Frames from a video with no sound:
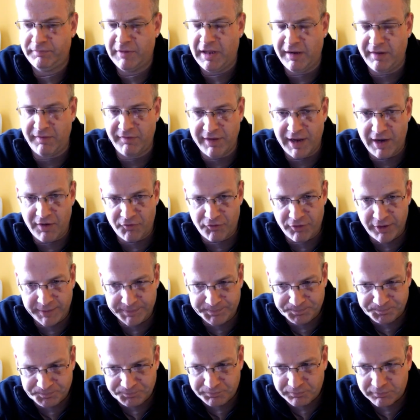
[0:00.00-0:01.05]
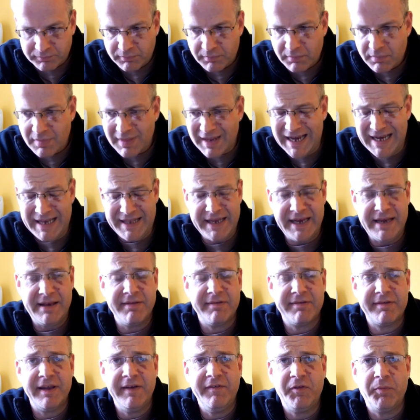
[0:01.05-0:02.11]
etc., it didn't
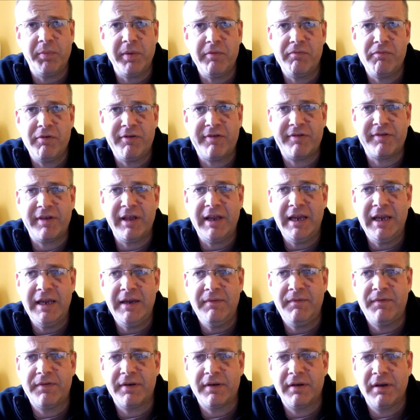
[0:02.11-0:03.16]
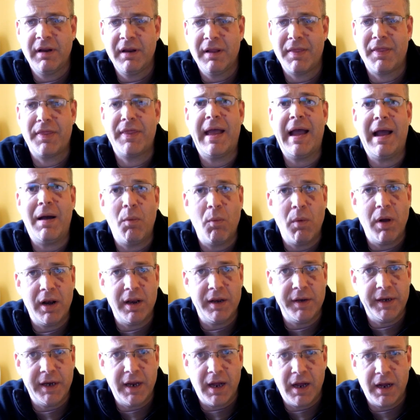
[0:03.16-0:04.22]
seem to be received that well
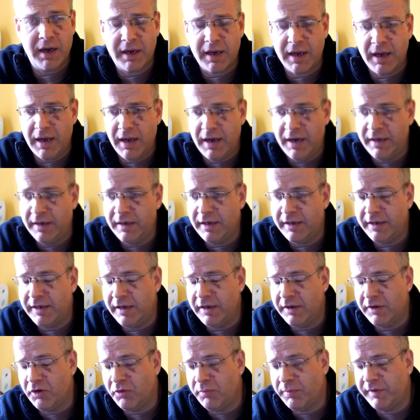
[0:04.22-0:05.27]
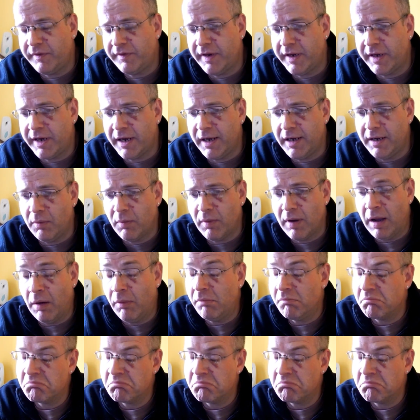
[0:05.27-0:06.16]
in the arcade. It didn't do particularly well.